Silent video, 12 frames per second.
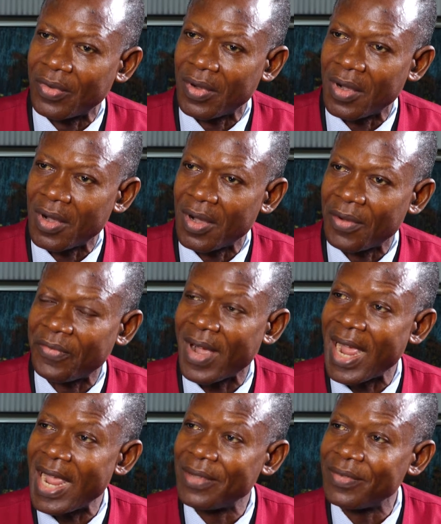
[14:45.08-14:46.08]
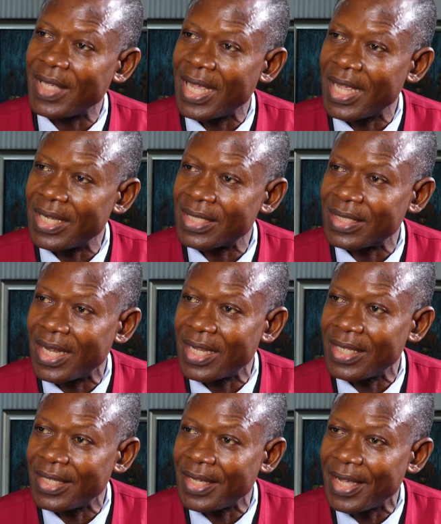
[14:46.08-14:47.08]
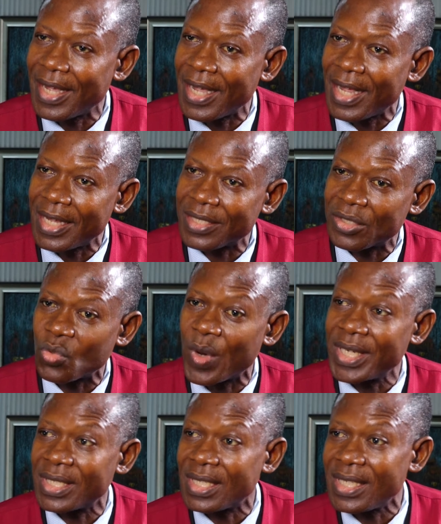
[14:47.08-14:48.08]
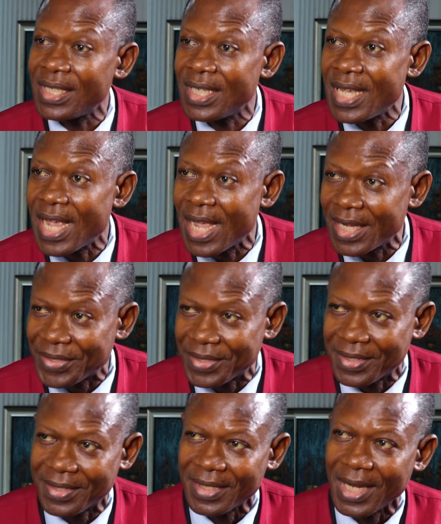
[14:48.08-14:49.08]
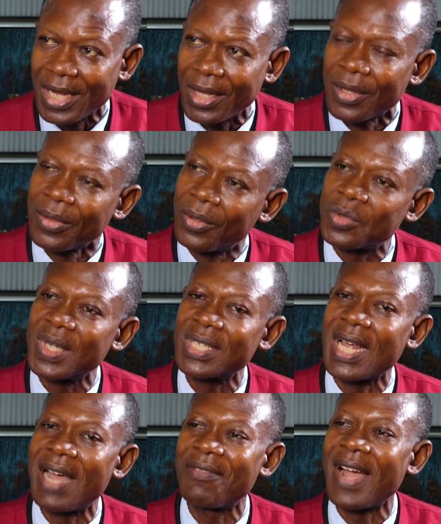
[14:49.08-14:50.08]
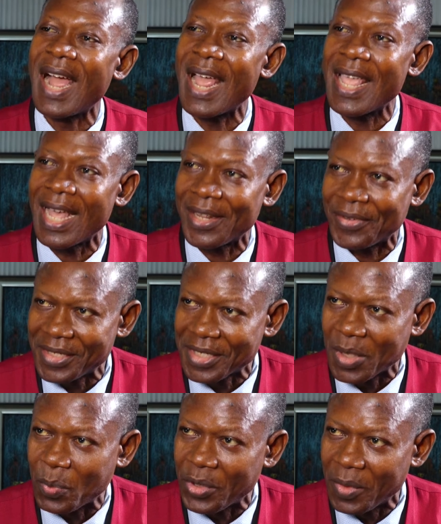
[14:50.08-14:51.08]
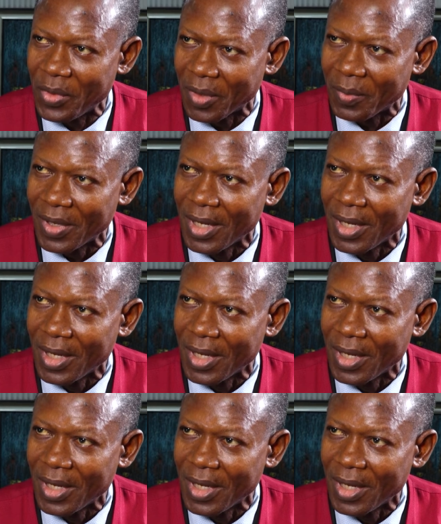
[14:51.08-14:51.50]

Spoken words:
for 5 years, 10 years, 20 years. Those ones have higher risk premium